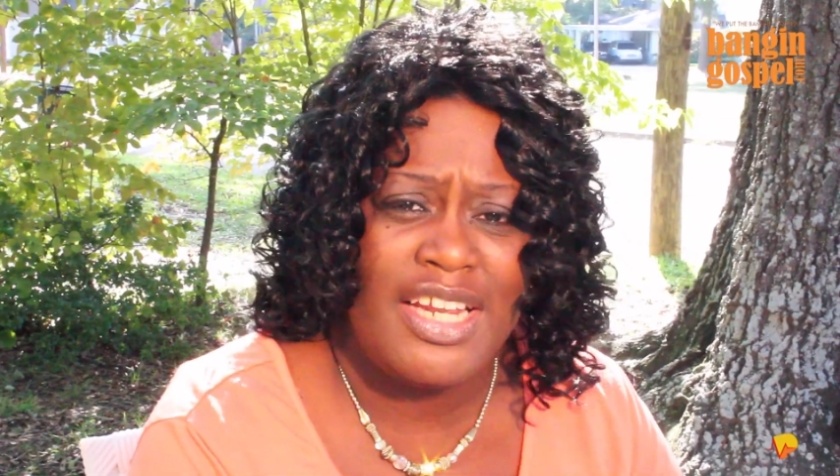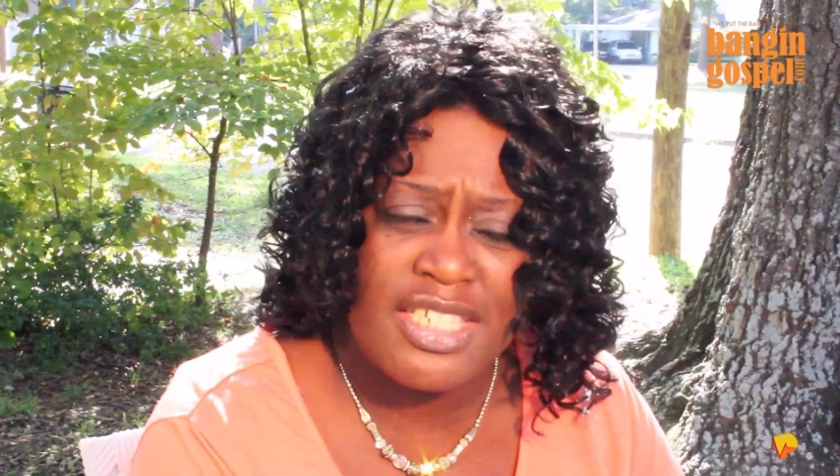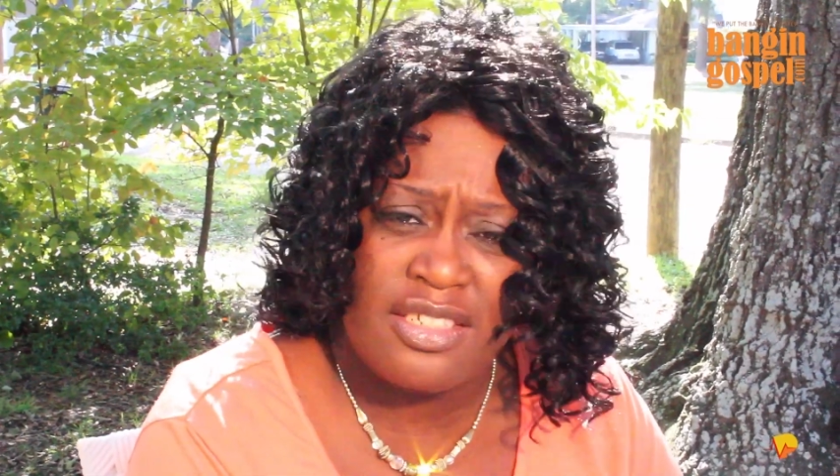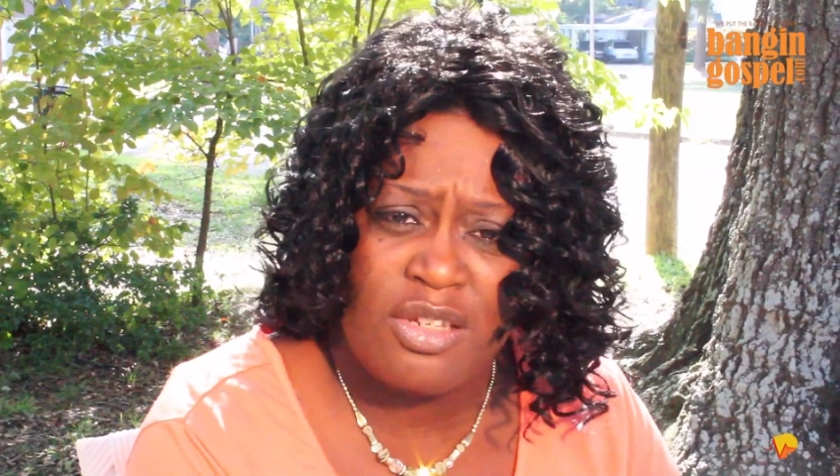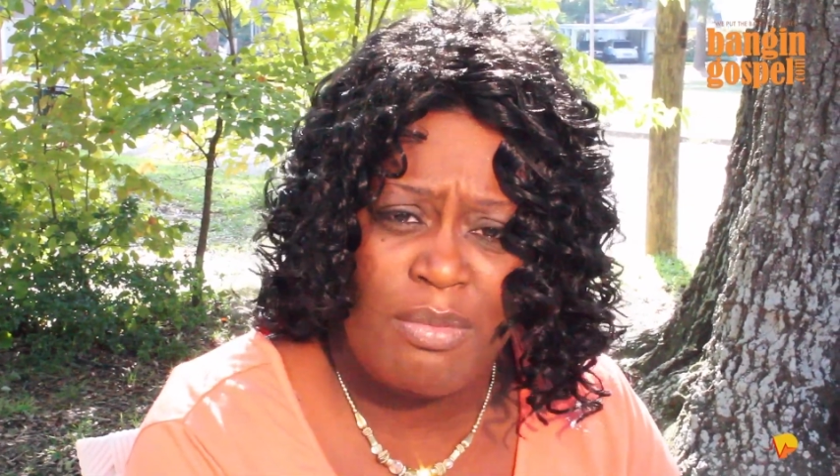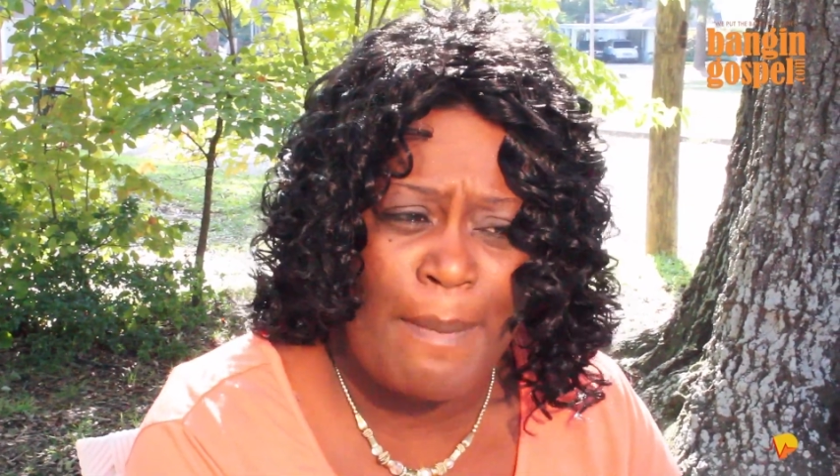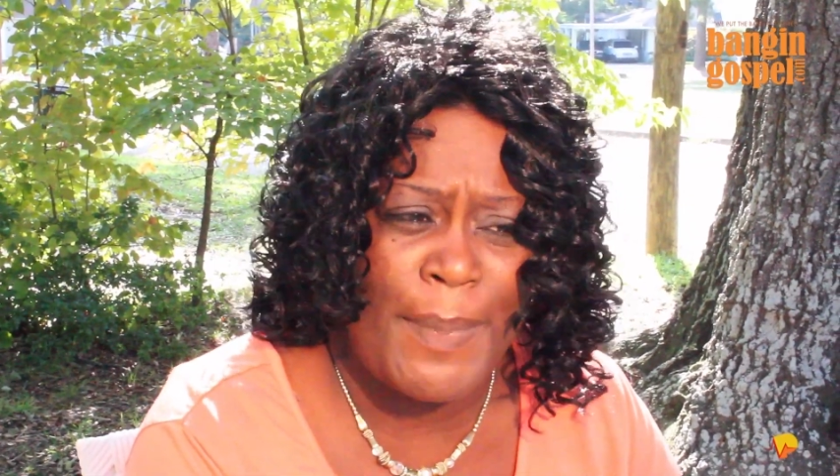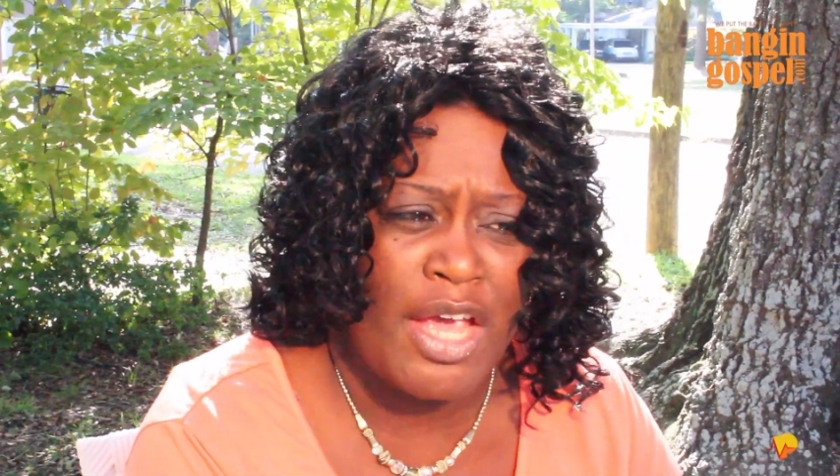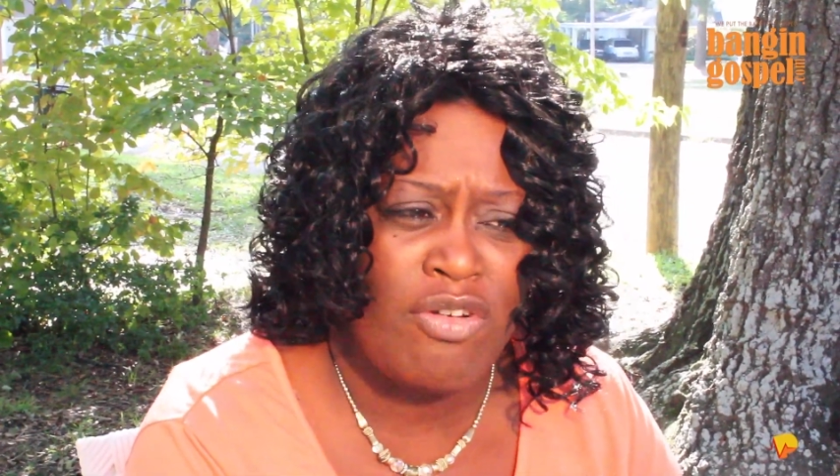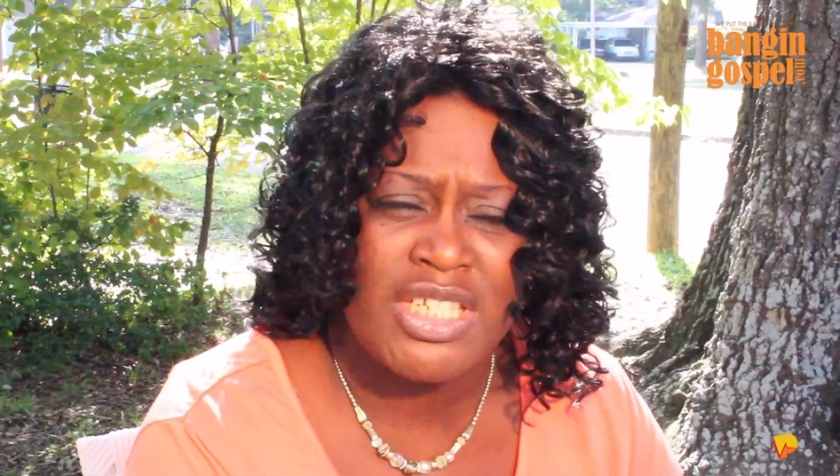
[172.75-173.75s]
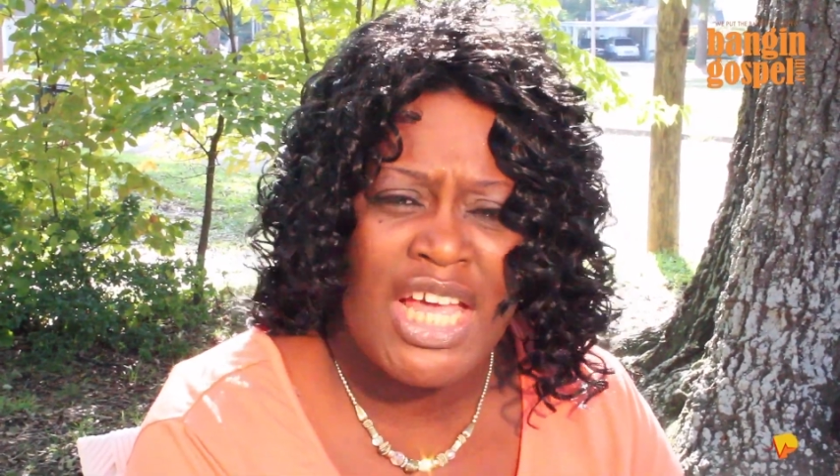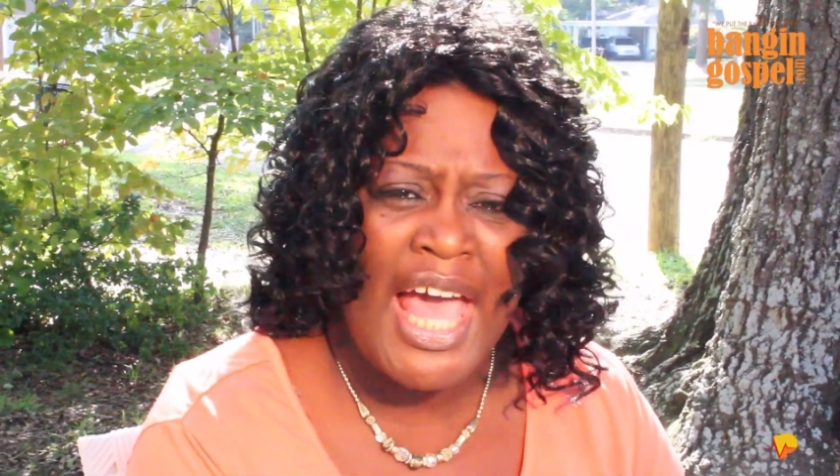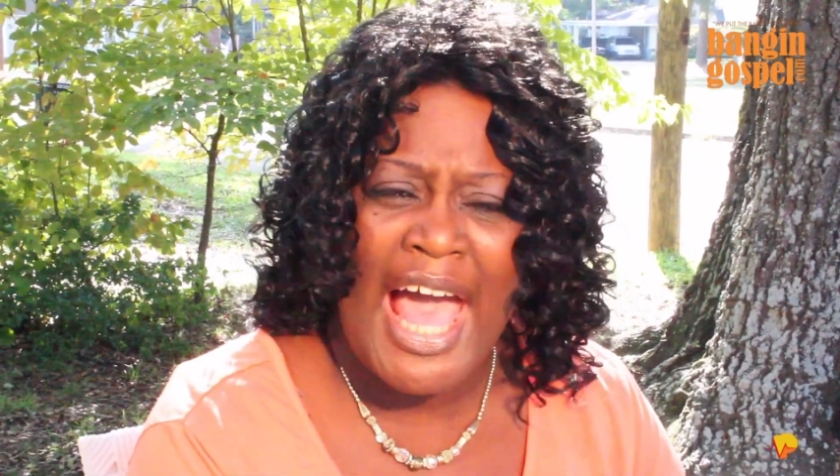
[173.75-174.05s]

listen to my parents.